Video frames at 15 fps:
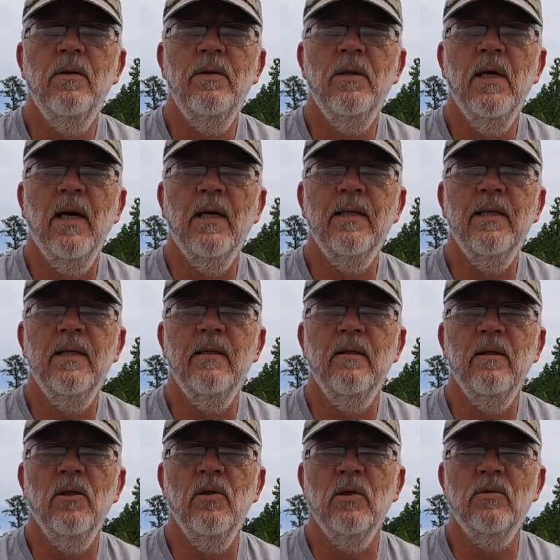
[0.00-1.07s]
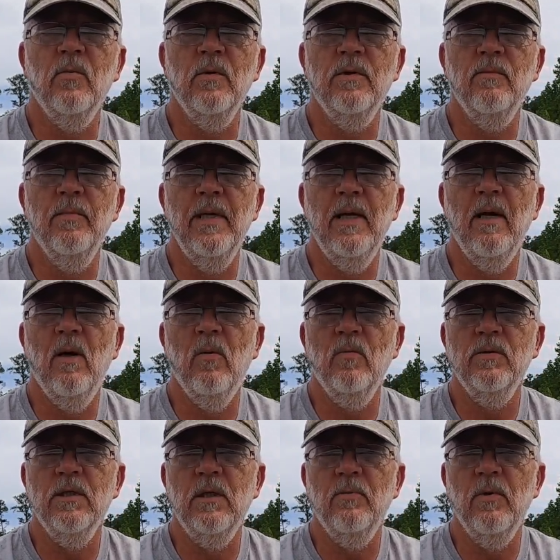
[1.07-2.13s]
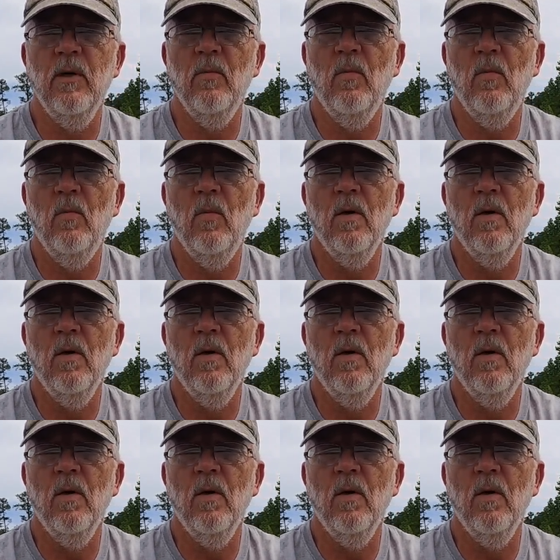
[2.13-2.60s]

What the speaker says: You got to get hooks with big holes in them or it won't